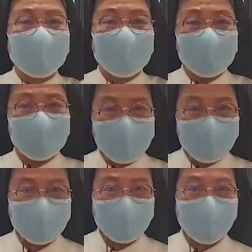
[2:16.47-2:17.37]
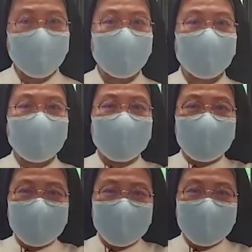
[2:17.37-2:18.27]
and the contemplation.
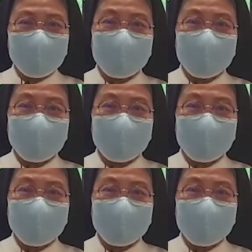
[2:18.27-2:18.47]
So you